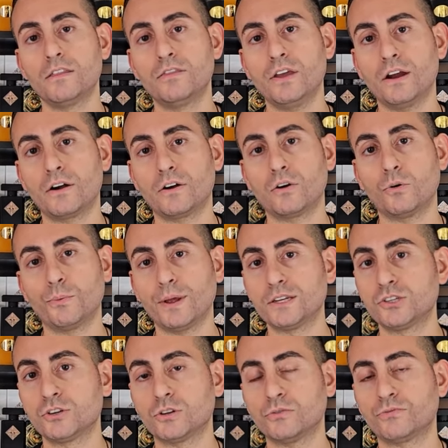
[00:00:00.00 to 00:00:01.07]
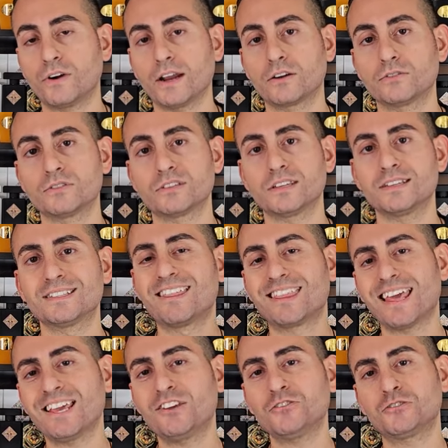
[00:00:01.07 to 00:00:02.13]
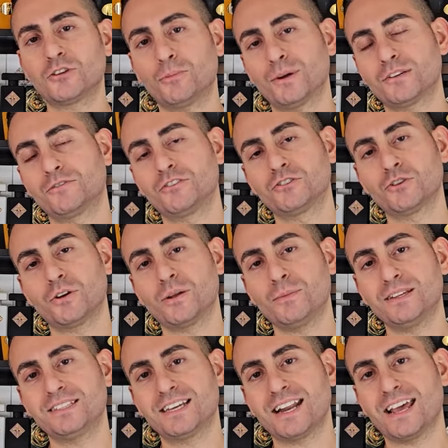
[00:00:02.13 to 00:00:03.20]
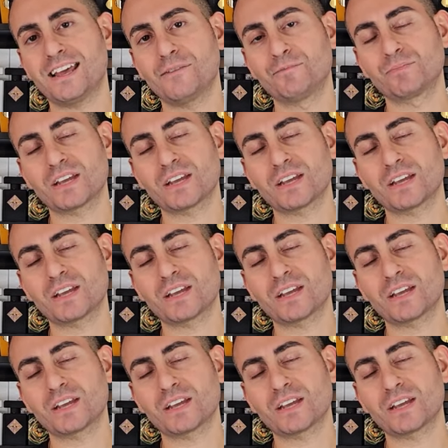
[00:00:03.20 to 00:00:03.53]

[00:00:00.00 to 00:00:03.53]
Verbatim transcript: their original fragrances. Thank you so much for joining me today.